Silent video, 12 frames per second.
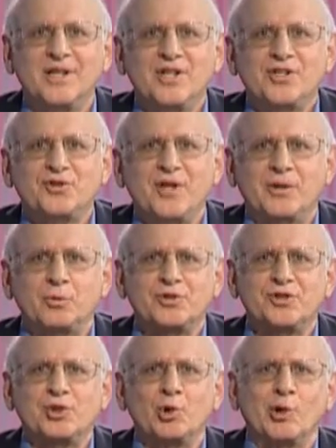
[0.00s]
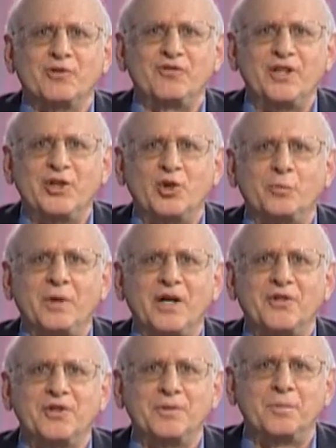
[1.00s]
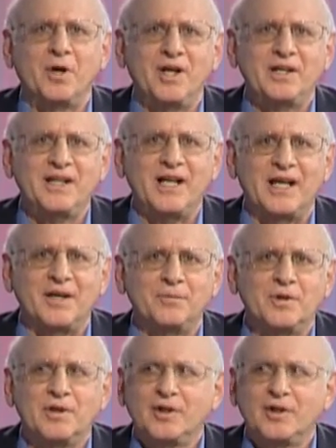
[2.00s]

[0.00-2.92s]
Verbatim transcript: So that was a short video about the PiCam.